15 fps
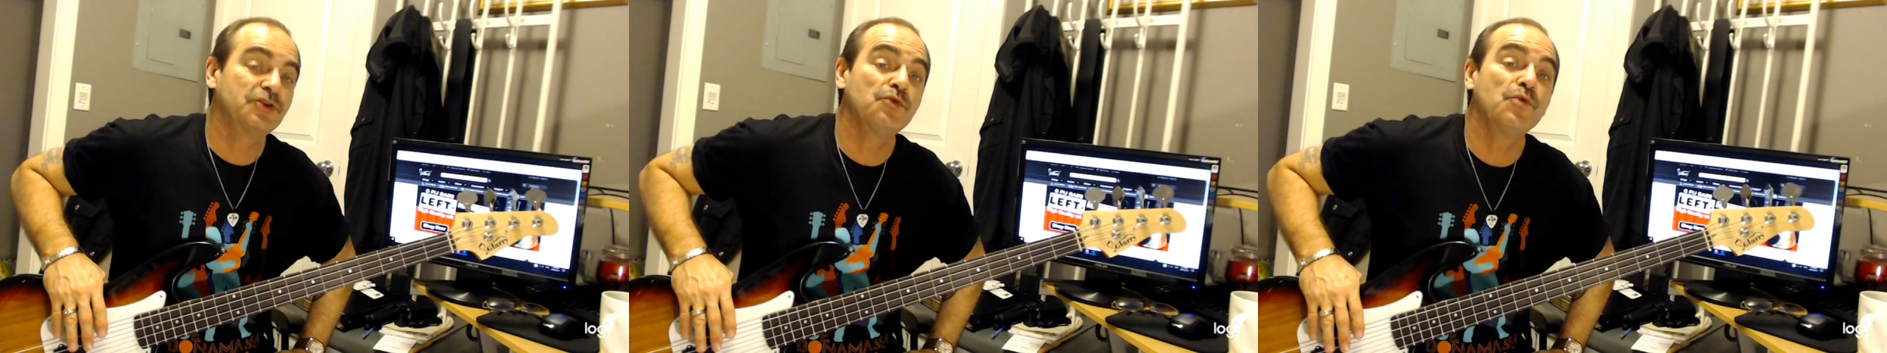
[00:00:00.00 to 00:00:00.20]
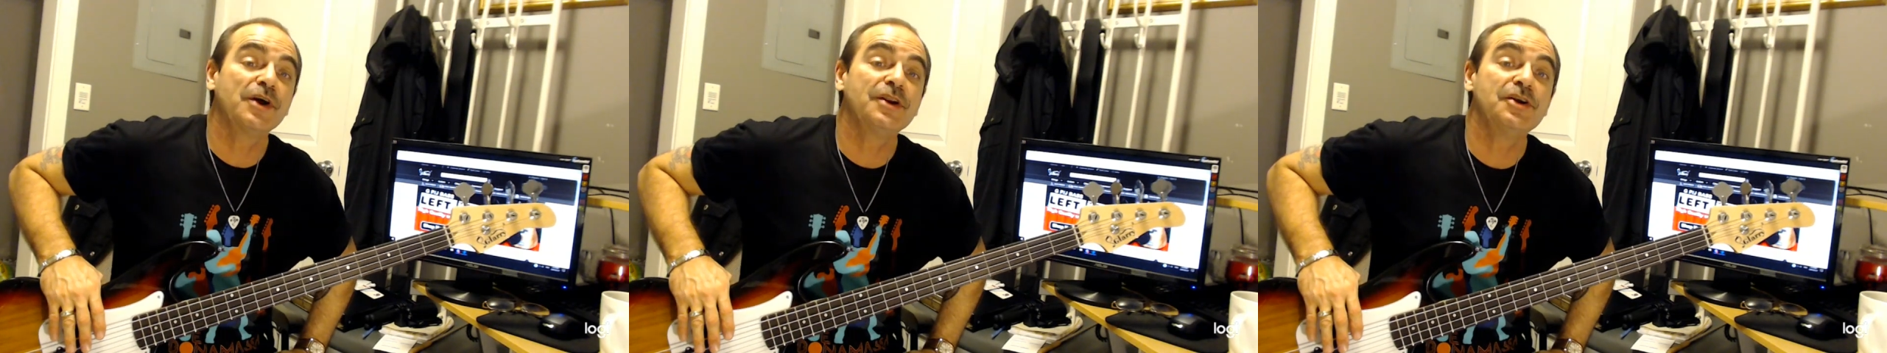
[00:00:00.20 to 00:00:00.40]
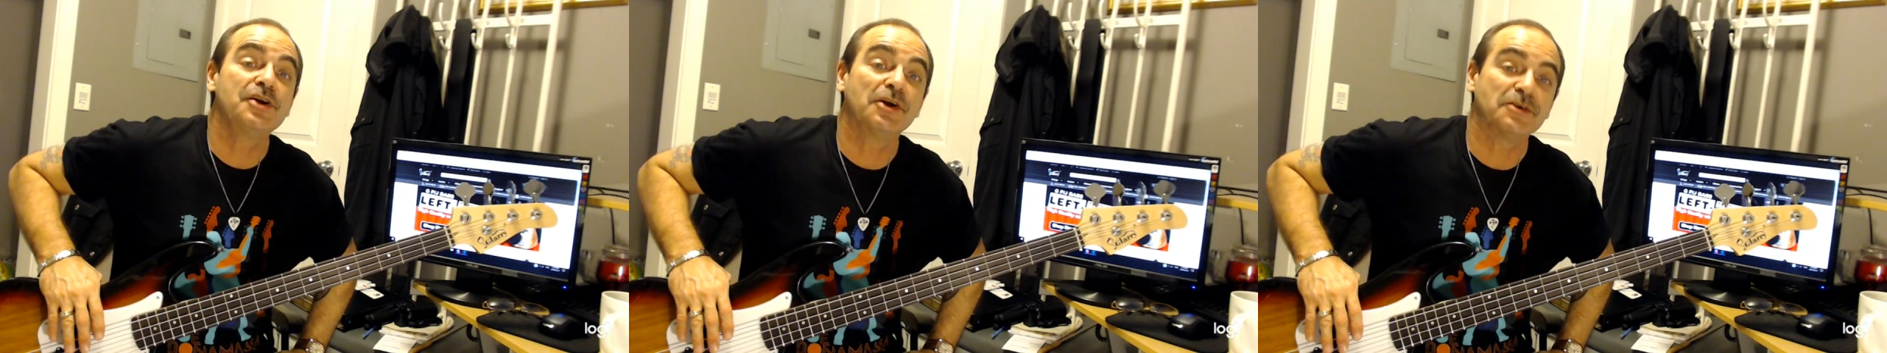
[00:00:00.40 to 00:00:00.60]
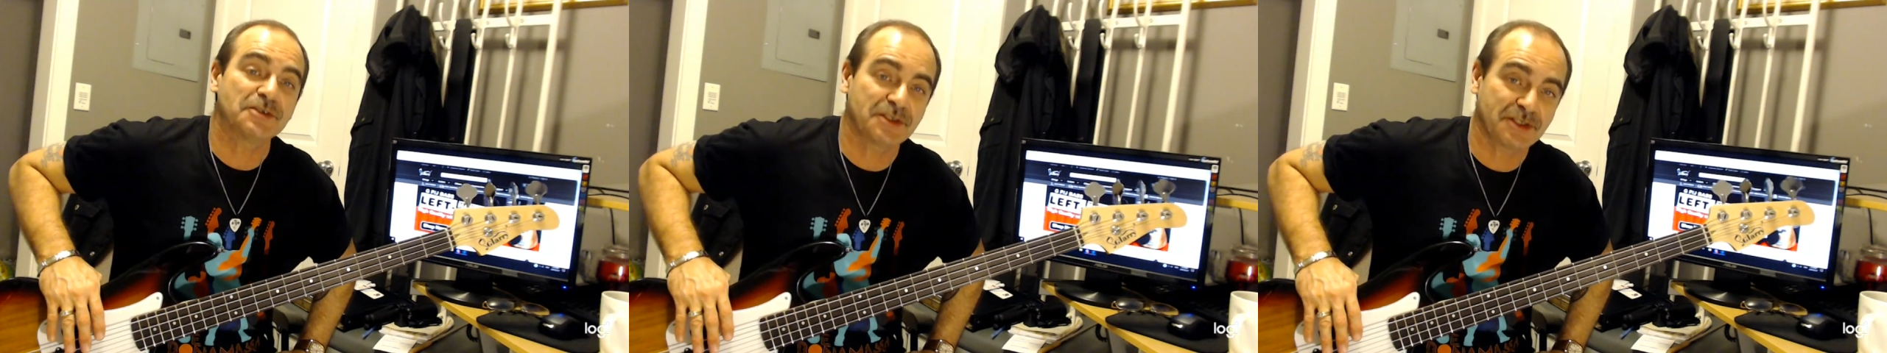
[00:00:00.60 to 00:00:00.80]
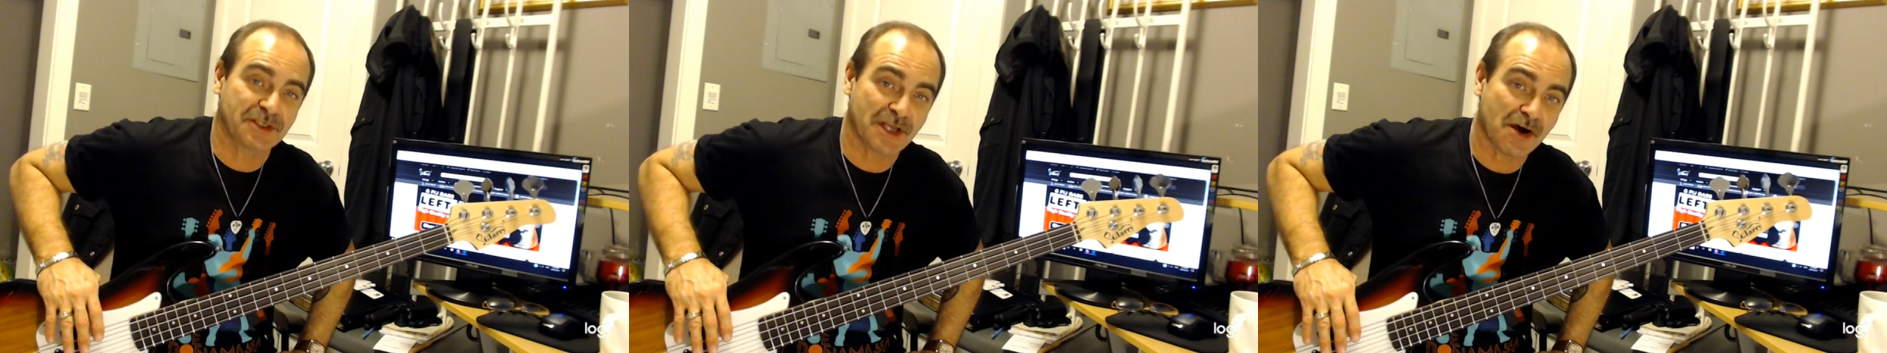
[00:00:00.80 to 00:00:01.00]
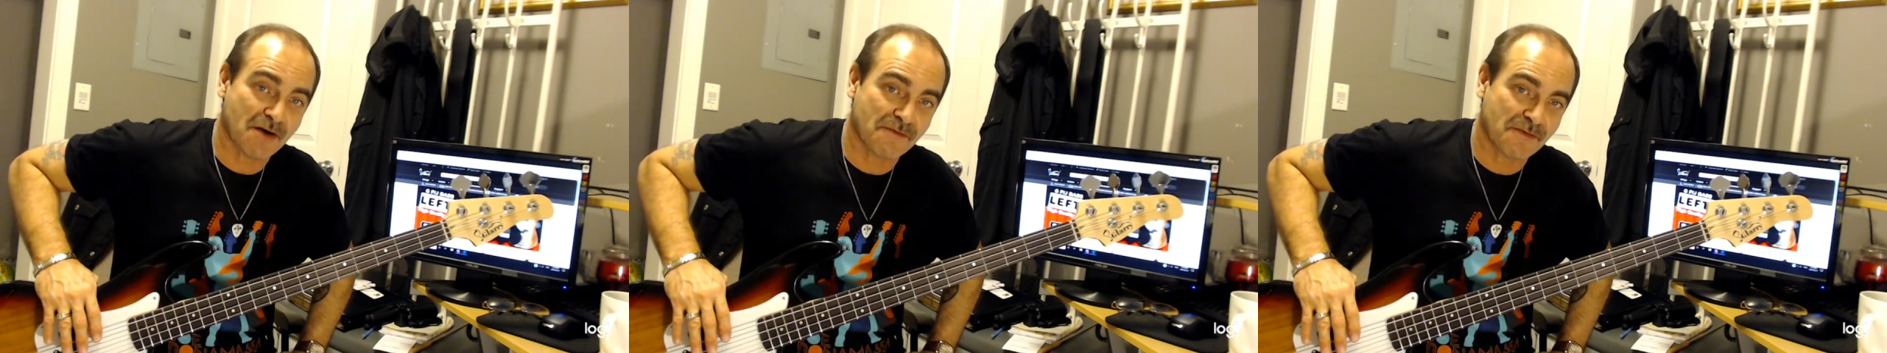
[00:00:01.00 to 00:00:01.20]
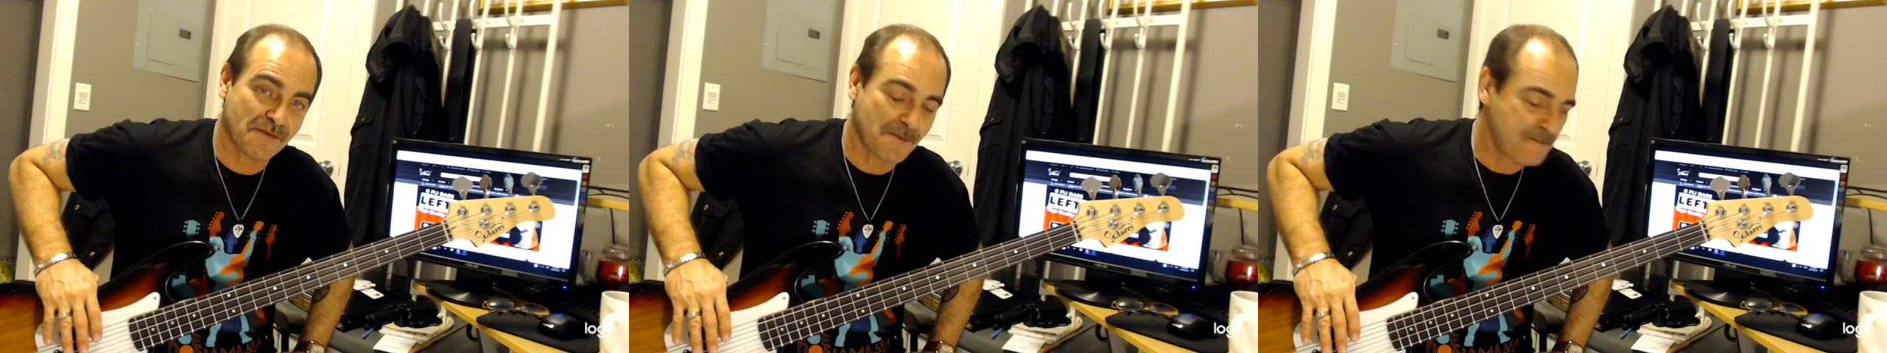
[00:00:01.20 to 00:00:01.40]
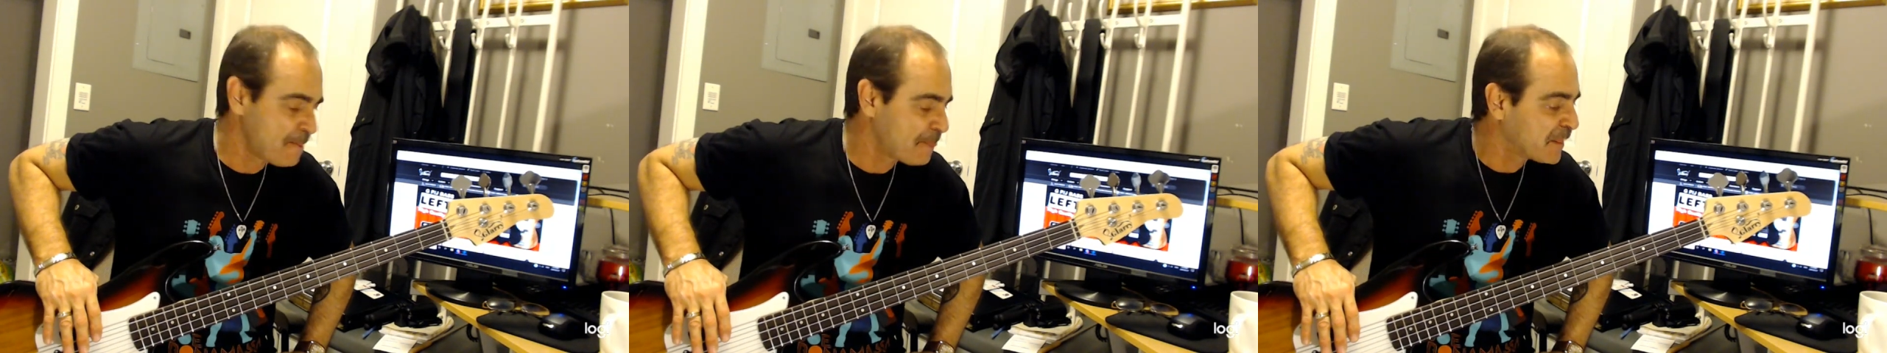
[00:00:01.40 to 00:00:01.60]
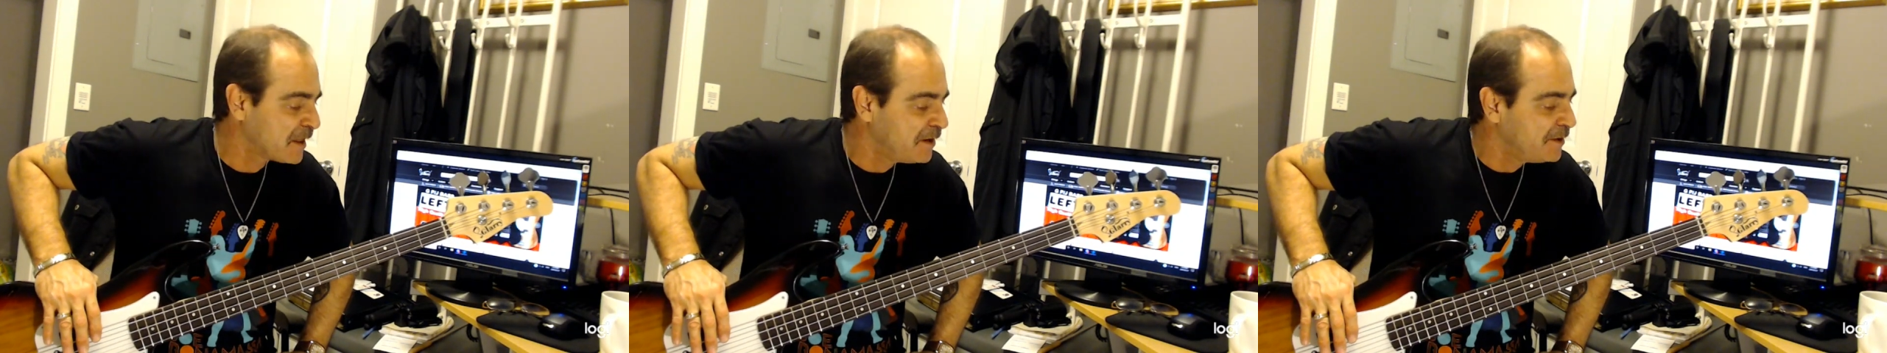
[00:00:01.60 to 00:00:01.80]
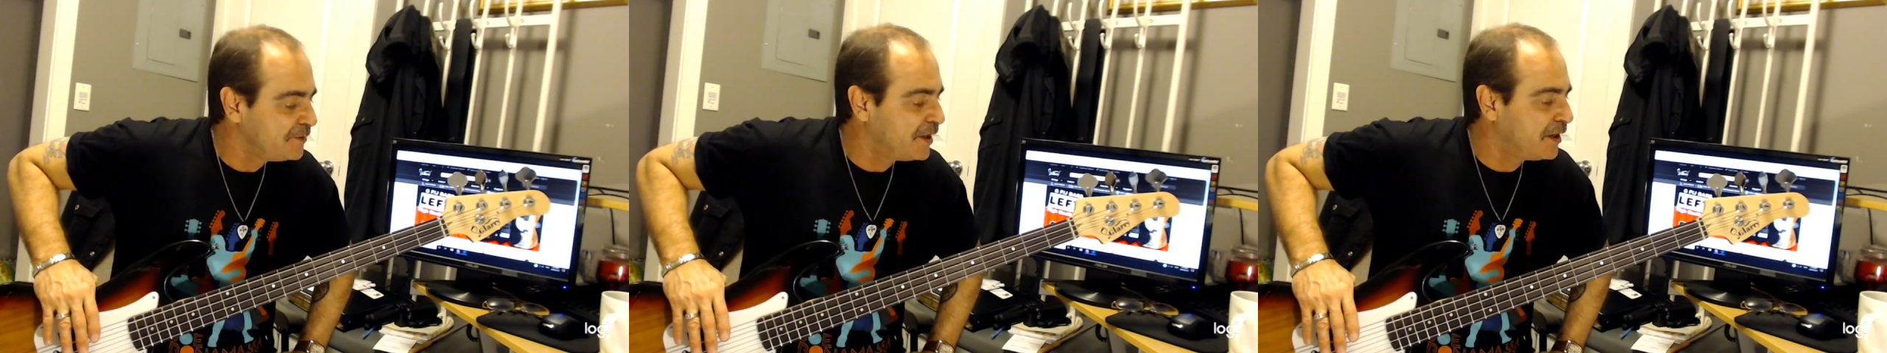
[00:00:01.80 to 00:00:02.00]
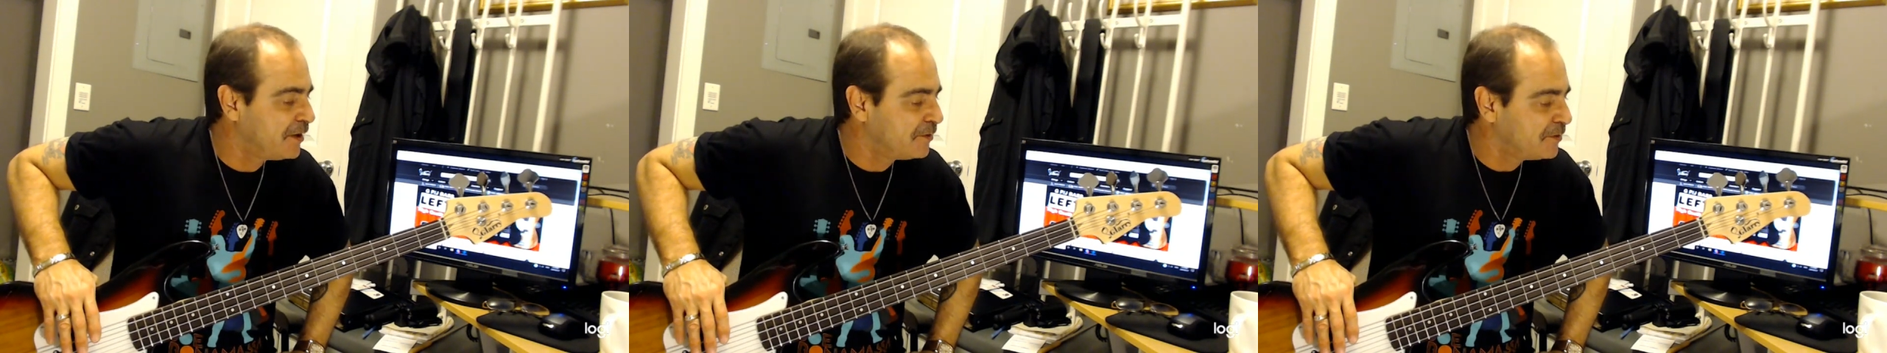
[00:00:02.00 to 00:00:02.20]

one yourself. Now,